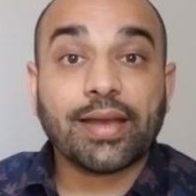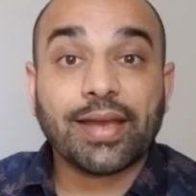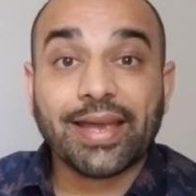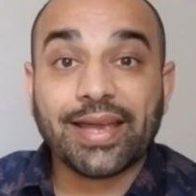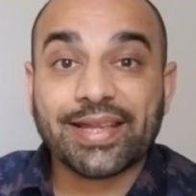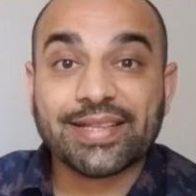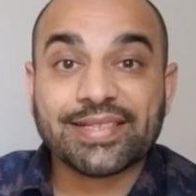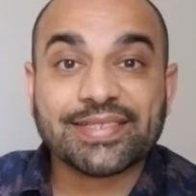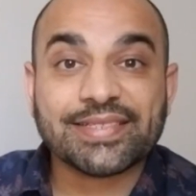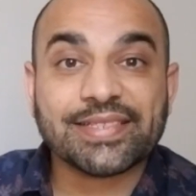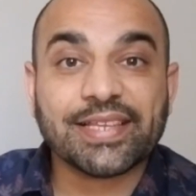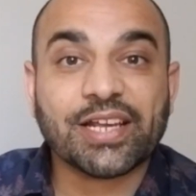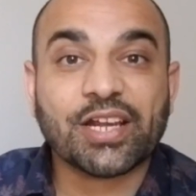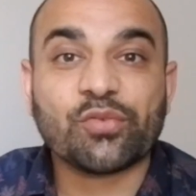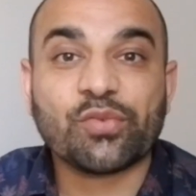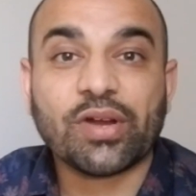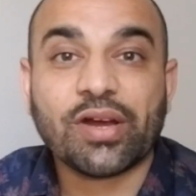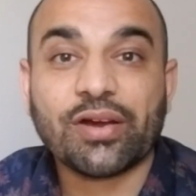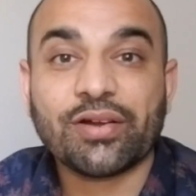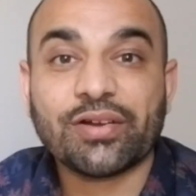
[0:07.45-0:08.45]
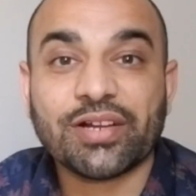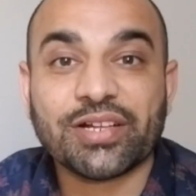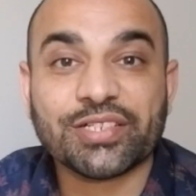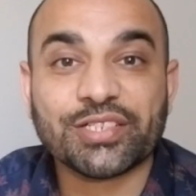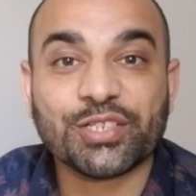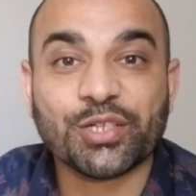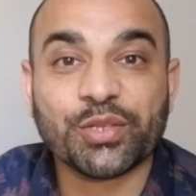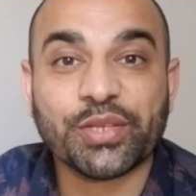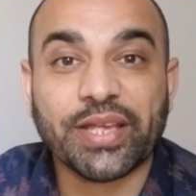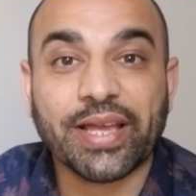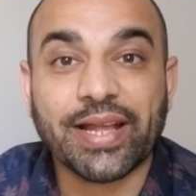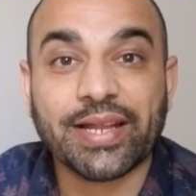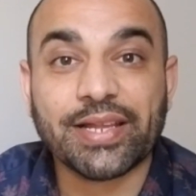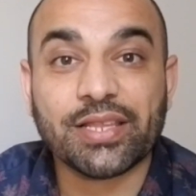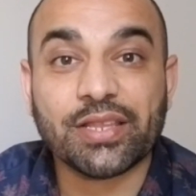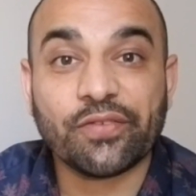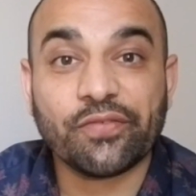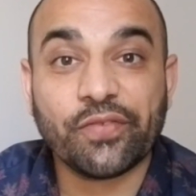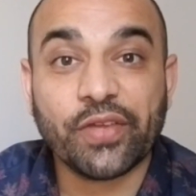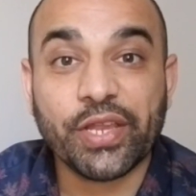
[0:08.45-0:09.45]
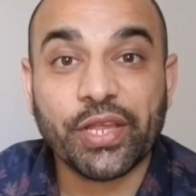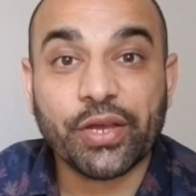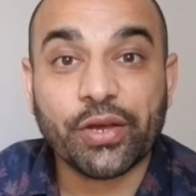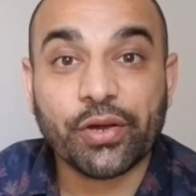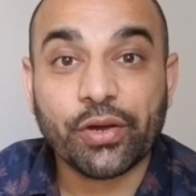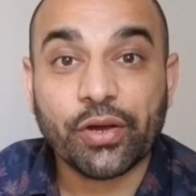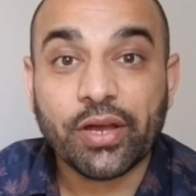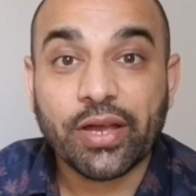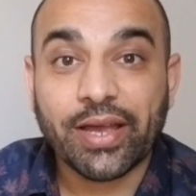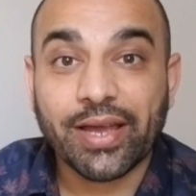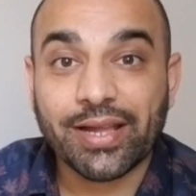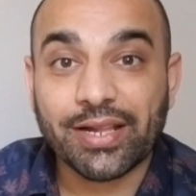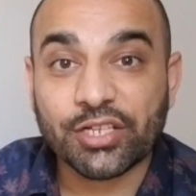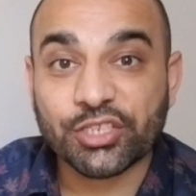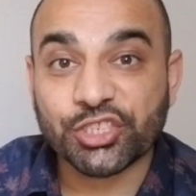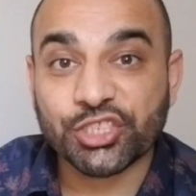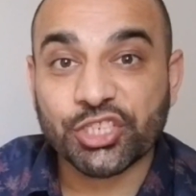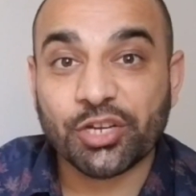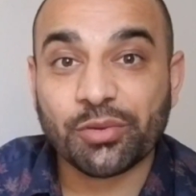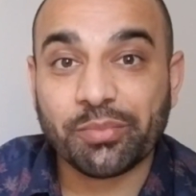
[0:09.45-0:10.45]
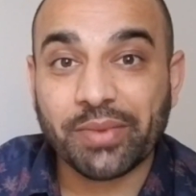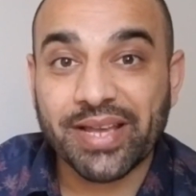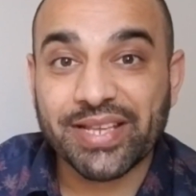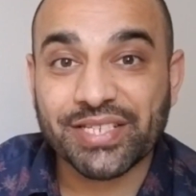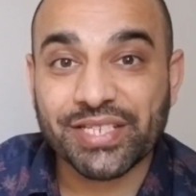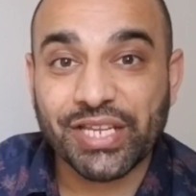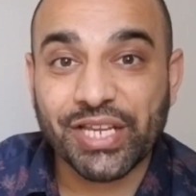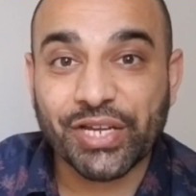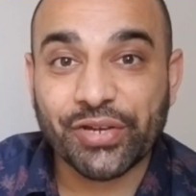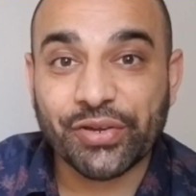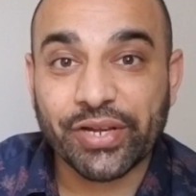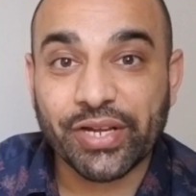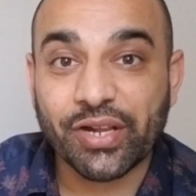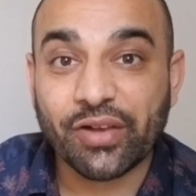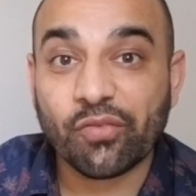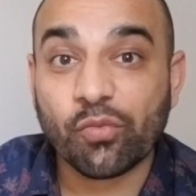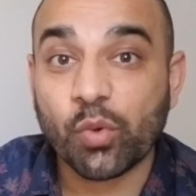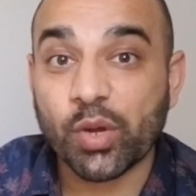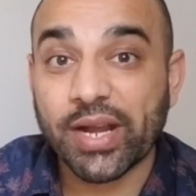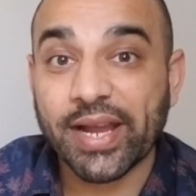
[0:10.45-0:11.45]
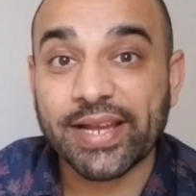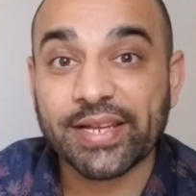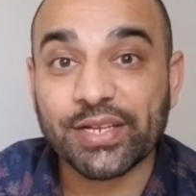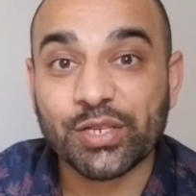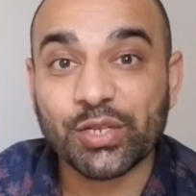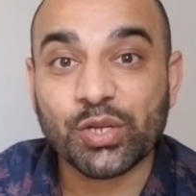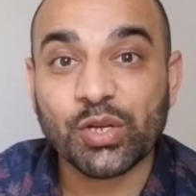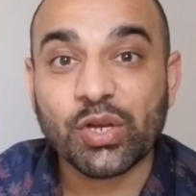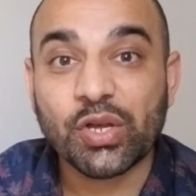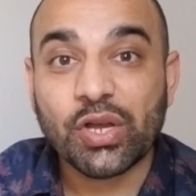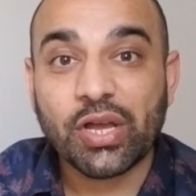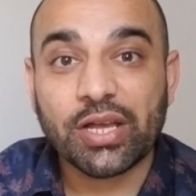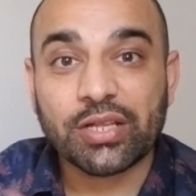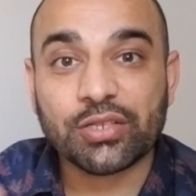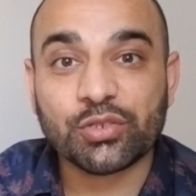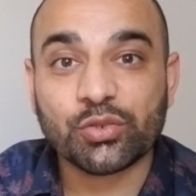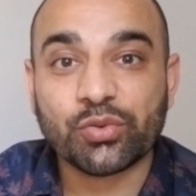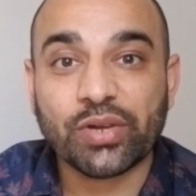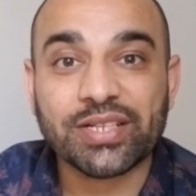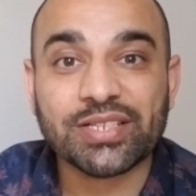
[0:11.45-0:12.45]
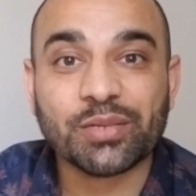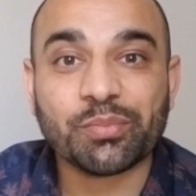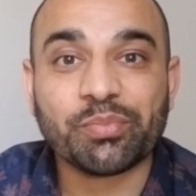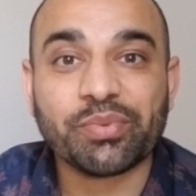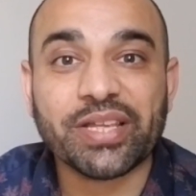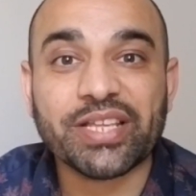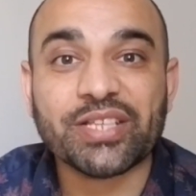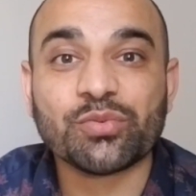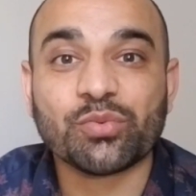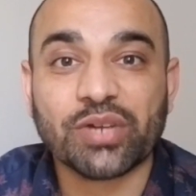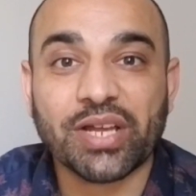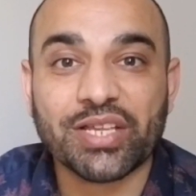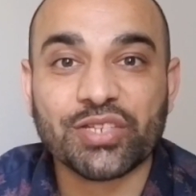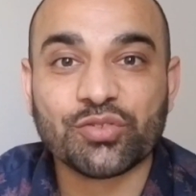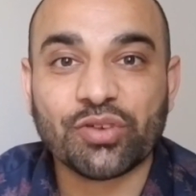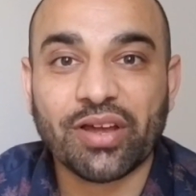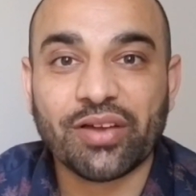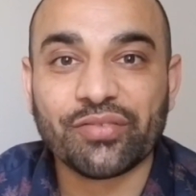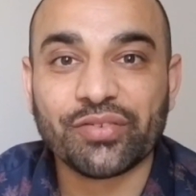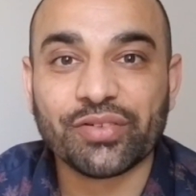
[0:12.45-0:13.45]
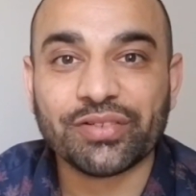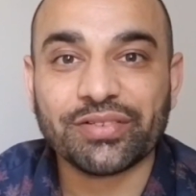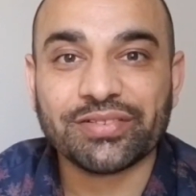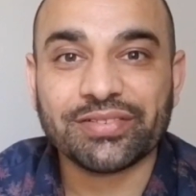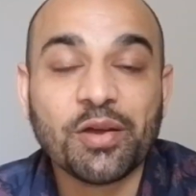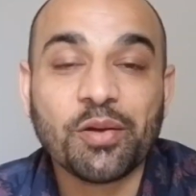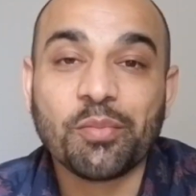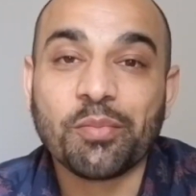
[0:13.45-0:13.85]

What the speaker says: And stick around until the end of the video and I'll share my secret of what I do to rent a place when I travel.